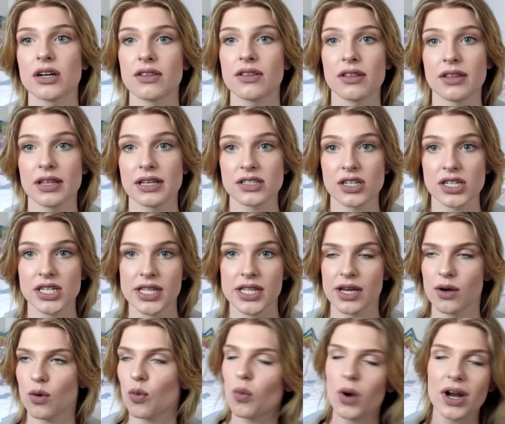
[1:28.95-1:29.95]
And then they start to
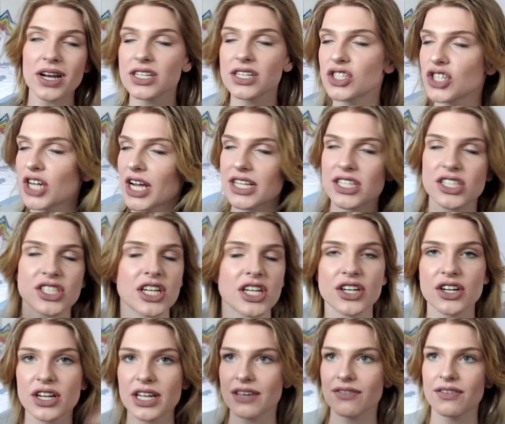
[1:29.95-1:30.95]
think, what does
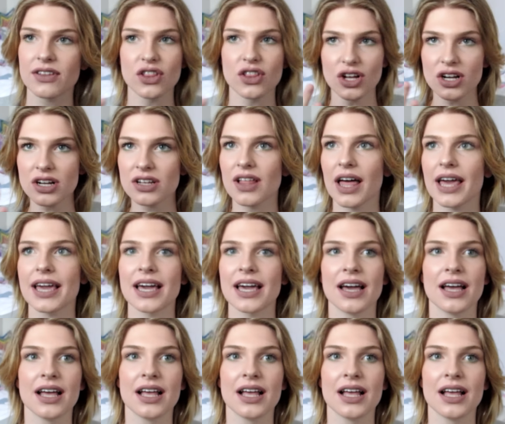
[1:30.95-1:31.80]
transgender even look like?